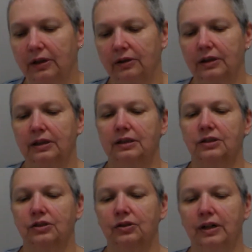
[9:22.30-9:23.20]
way to learn it
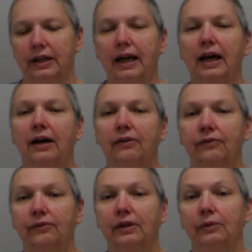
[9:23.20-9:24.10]
is to try to
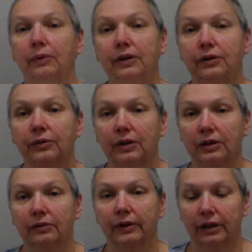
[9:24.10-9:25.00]
have it with you
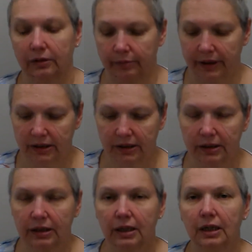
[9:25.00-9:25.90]
on a regular
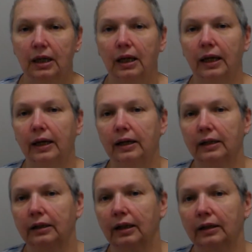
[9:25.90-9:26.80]
basis.
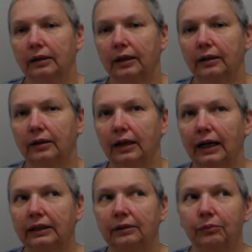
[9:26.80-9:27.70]
And now
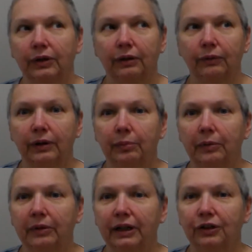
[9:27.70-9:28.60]
I didn't bring it with
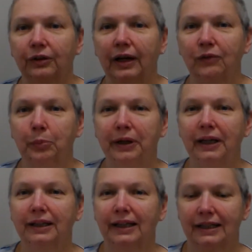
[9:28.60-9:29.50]
me, but I do have a
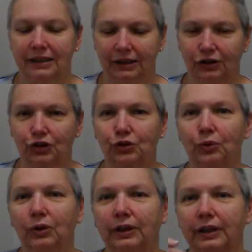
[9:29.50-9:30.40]
pen that has a little
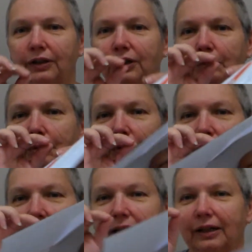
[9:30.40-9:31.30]
scroll in there, and you
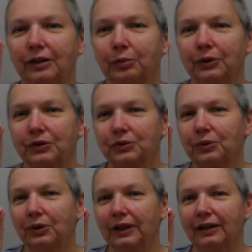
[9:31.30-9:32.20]
pull it out, you pull the
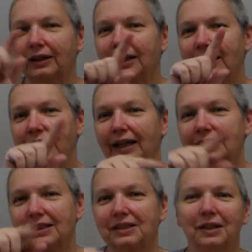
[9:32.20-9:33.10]
scroll out,
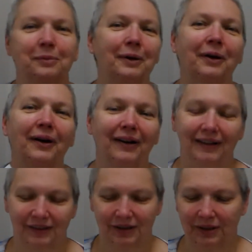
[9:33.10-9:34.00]
and it has a syllabary
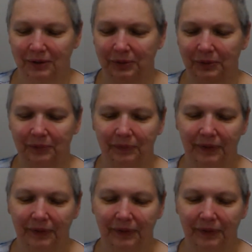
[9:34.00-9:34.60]
on it. It's kind of cool.